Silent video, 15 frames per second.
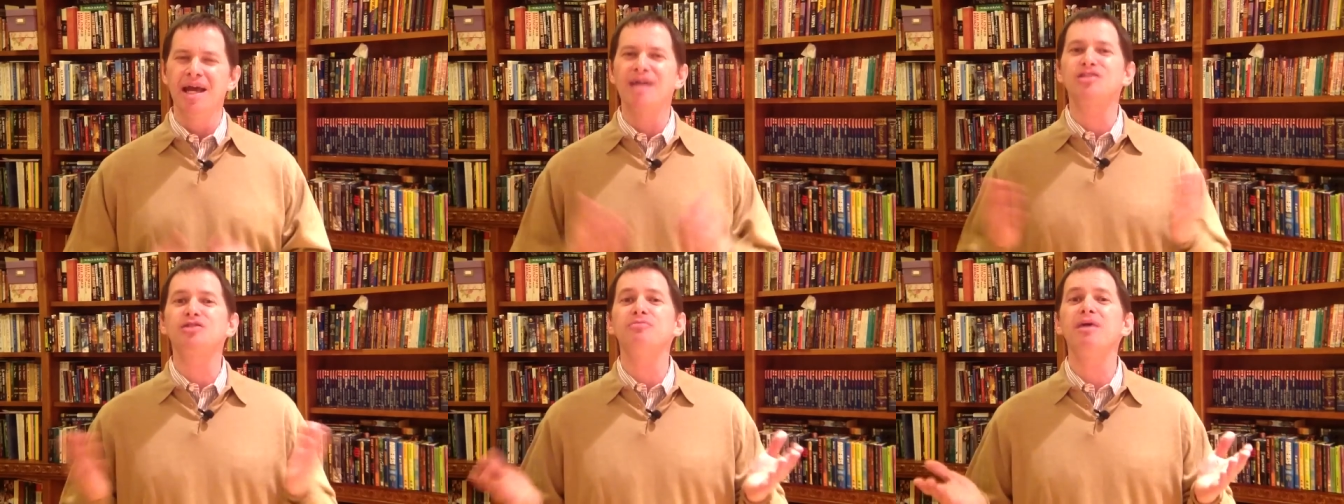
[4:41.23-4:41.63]

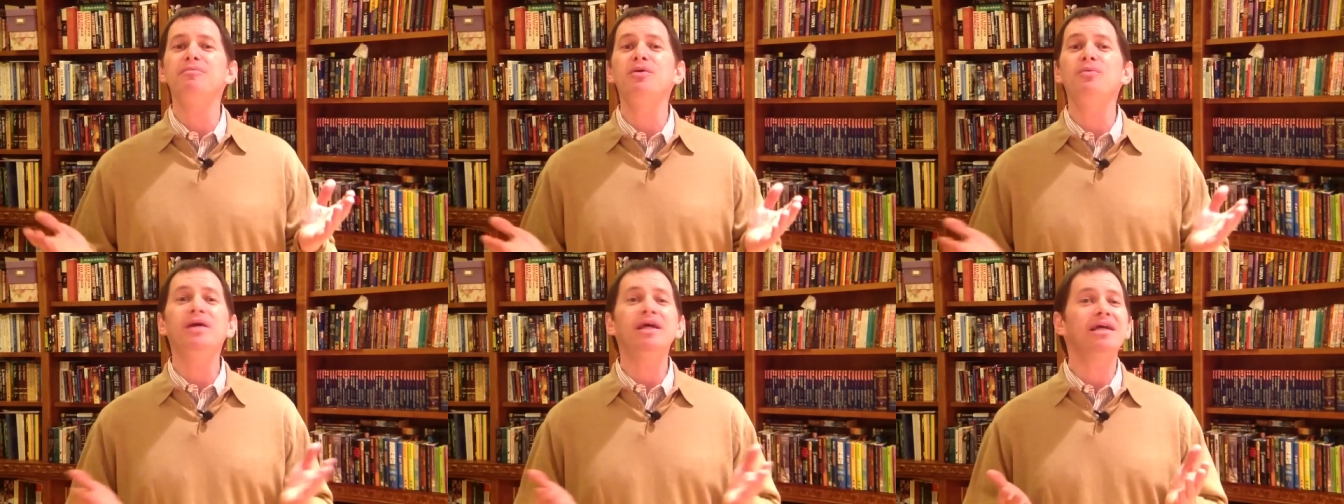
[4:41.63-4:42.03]
And so
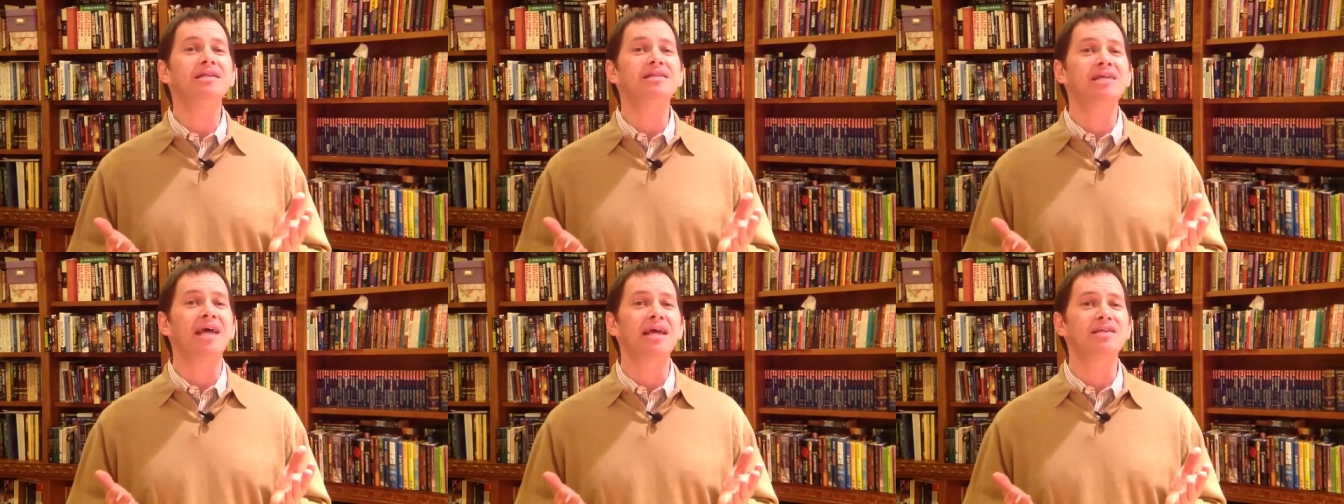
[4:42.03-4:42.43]
maybe we
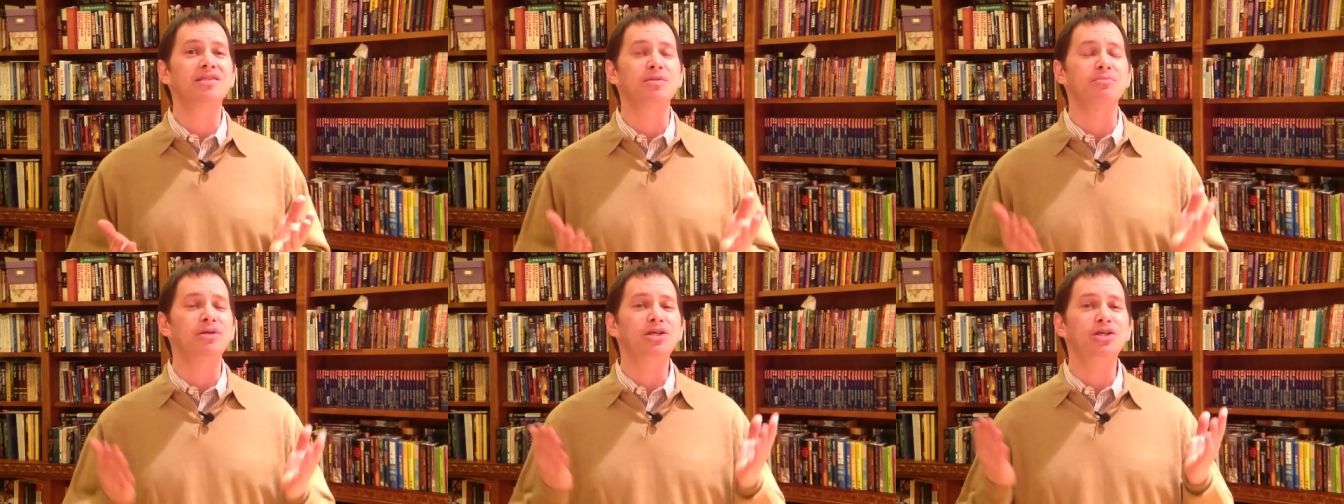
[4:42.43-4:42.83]
can take
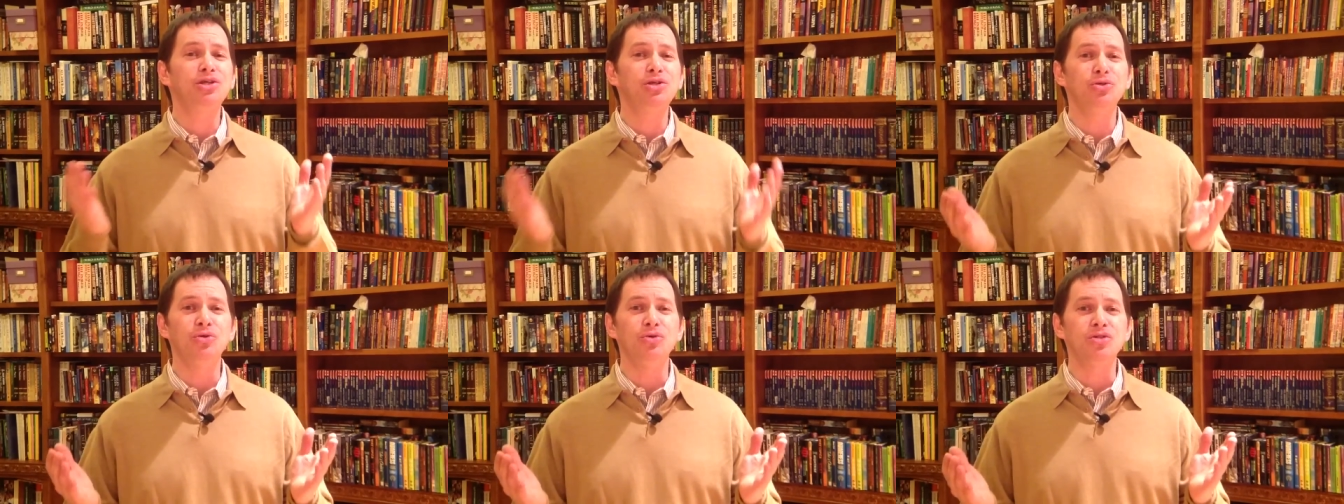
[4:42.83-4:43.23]
some
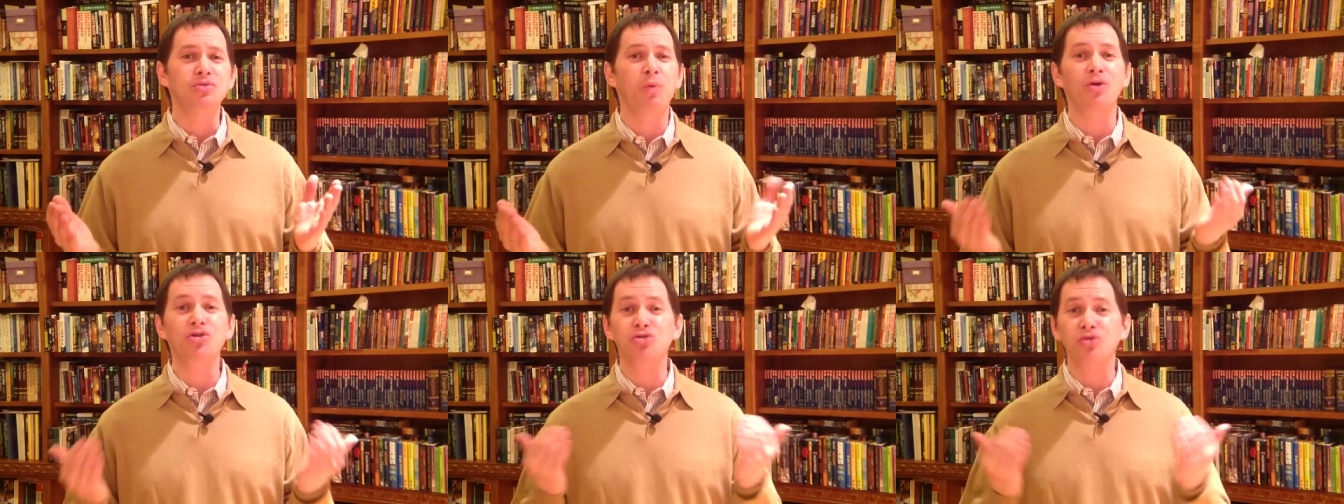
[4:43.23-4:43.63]
cues
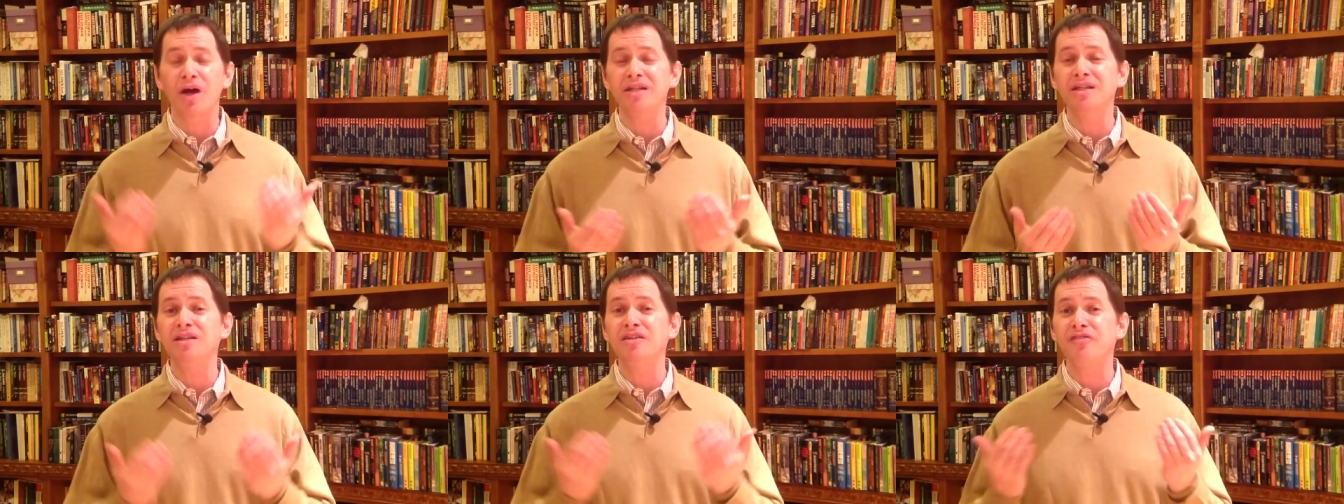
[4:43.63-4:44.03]
while
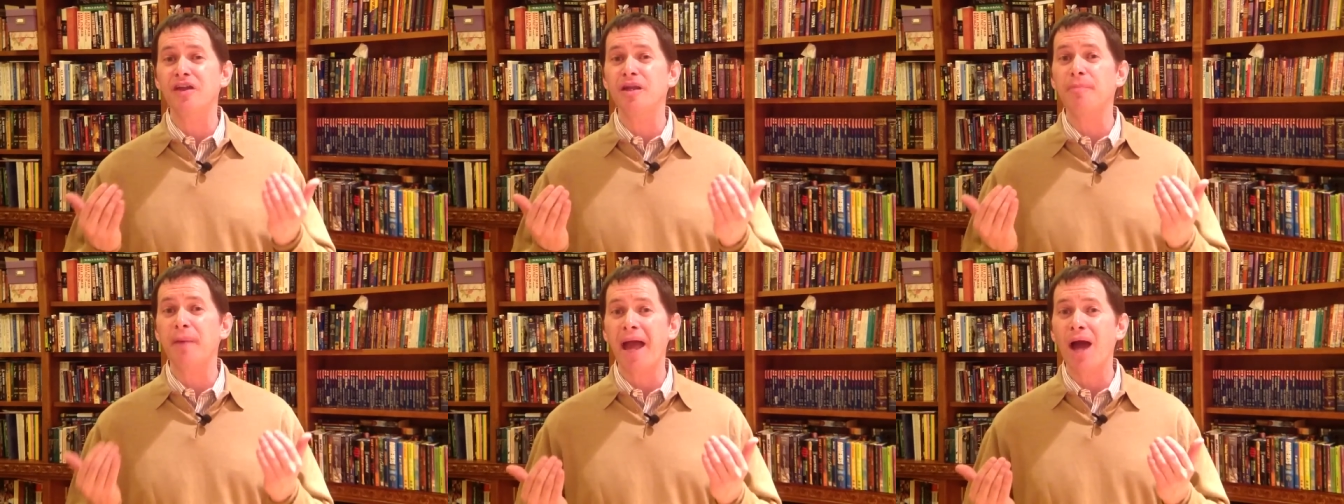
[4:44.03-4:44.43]
trying to
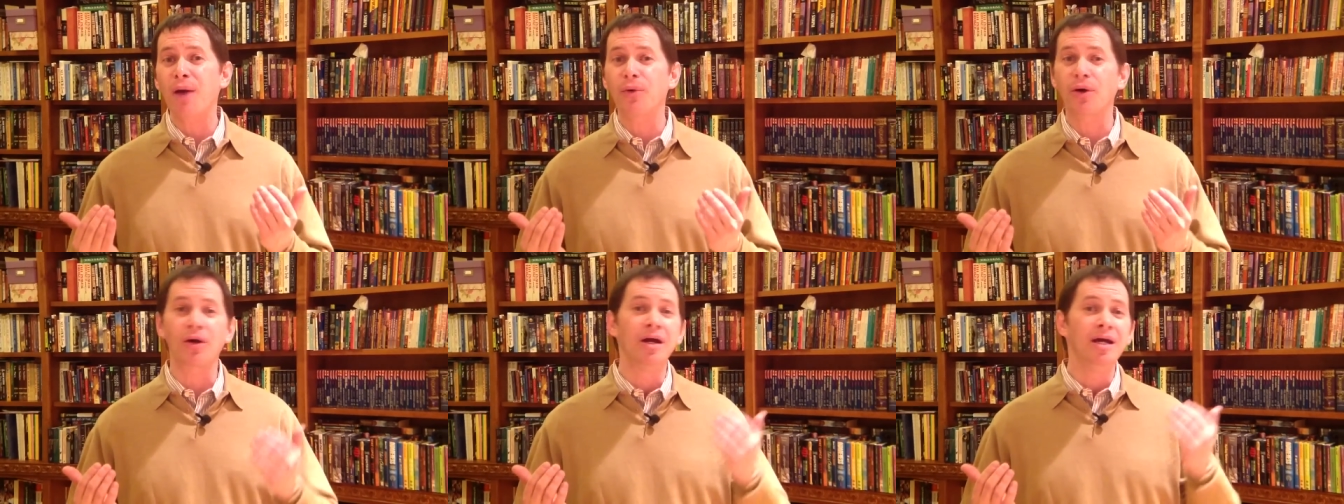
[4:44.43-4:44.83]
develop
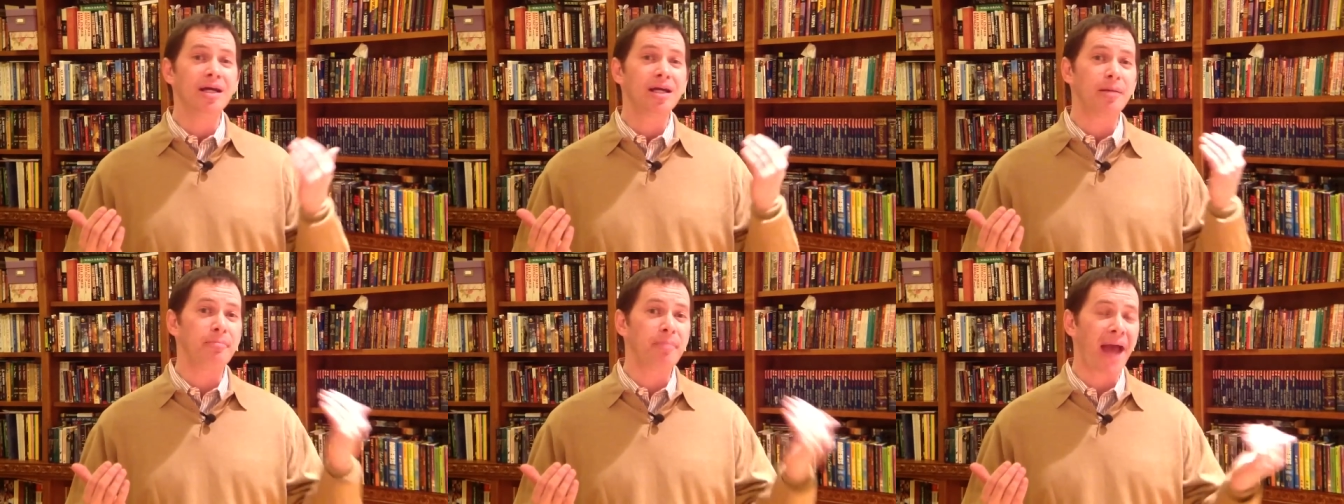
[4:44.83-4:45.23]
our
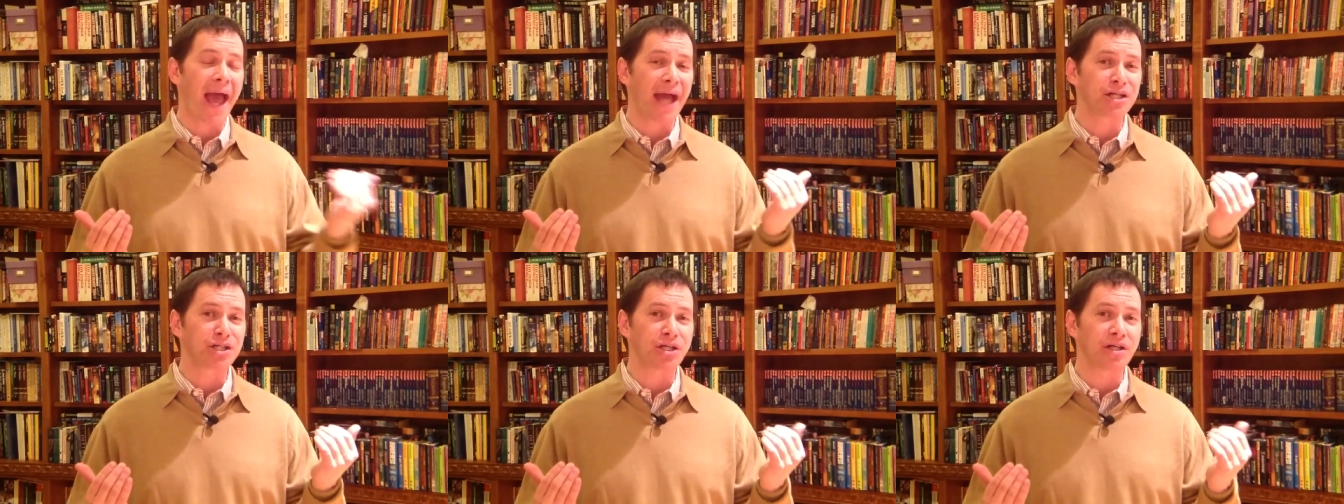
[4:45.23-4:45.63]

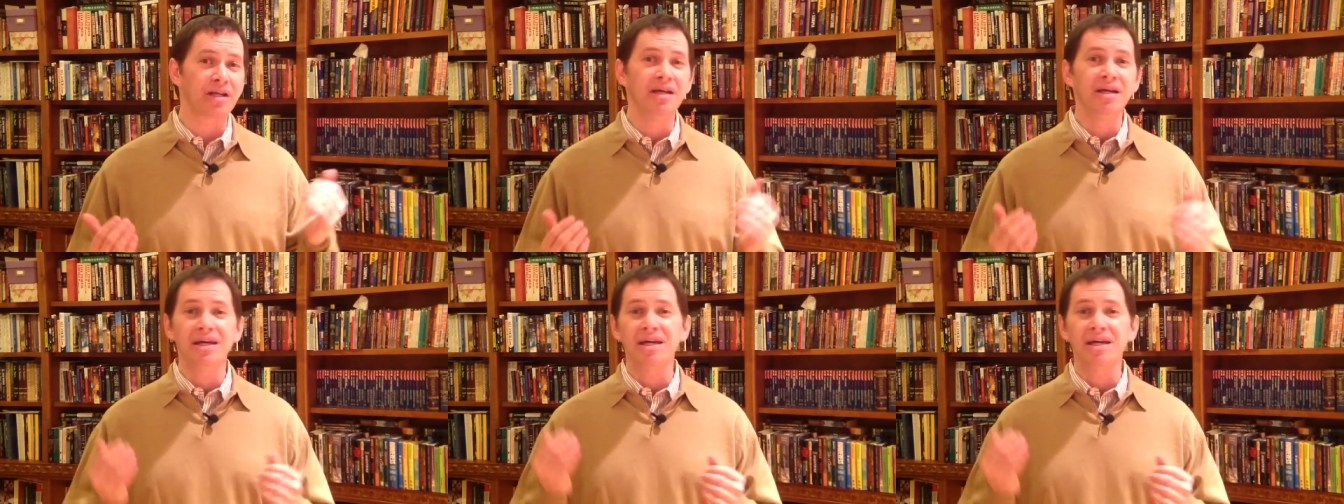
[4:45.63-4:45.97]
compassion